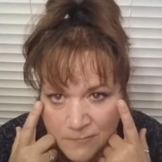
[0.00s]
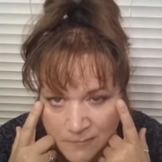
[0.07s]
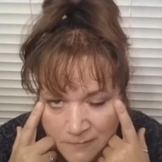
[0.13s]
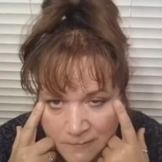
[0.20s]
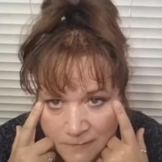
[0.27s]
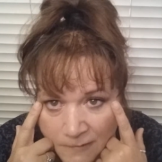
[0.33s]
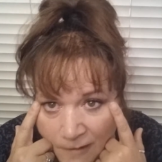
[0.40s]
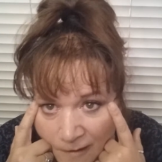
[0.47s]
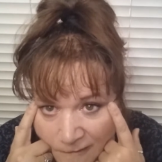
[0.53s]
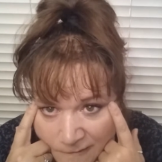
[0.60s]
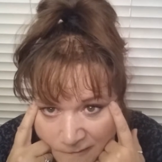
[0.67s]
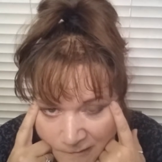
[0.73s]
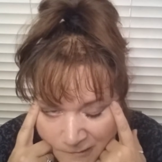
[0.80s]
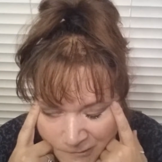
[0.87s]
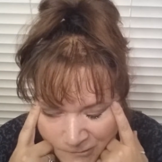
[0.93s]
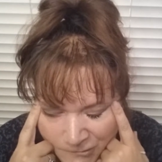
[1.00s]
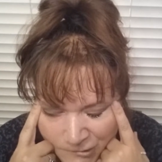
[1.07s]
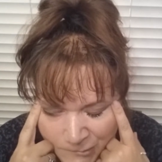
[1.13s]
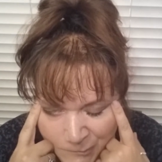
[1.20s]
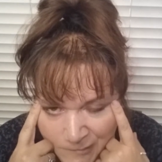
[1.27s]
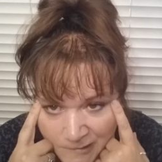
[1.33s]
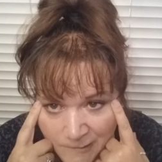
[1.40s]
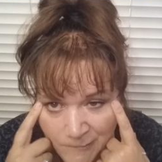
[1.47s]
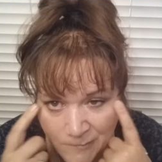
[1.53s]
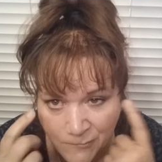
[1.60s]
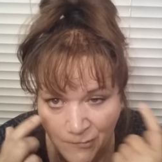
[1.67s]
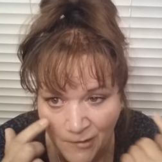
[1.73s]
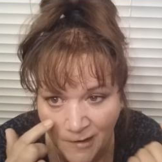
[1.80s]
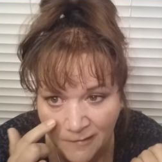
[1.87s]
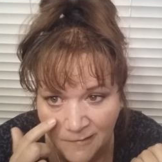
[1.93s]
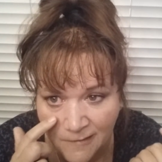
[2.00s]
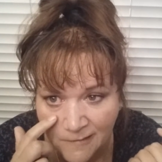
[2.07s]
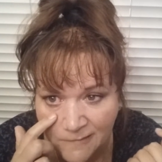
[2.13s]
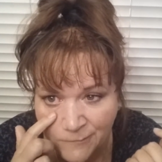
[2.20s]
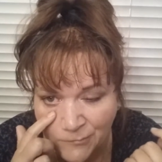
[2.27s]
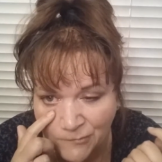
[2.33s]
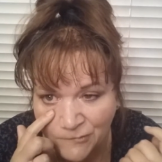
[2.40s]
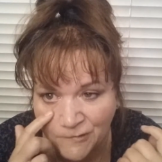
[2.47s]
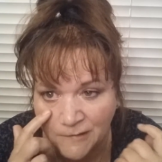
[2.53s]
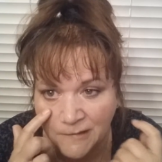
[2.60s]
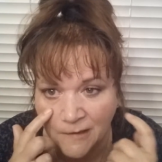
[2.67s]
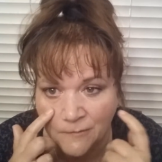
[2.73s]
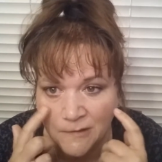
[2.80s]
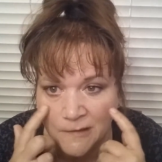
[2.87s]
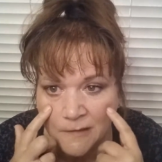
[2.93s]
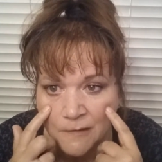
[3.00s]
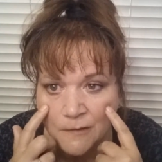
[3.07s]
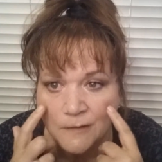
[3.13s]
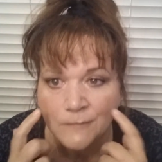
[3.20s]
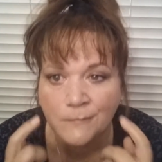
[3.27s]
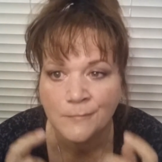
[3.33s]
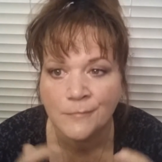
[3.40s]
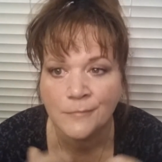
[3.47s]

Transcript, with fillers: of causes it to droop a little bit more. I think it's pushing down here.